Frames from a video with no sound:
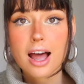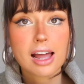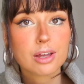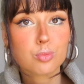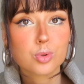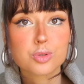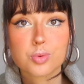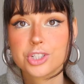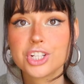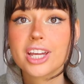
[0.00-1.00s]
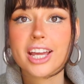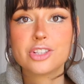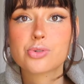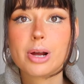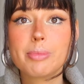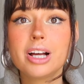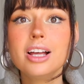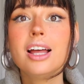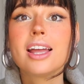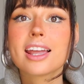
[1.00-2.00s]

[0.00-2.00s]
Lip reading: I was watching K-drama,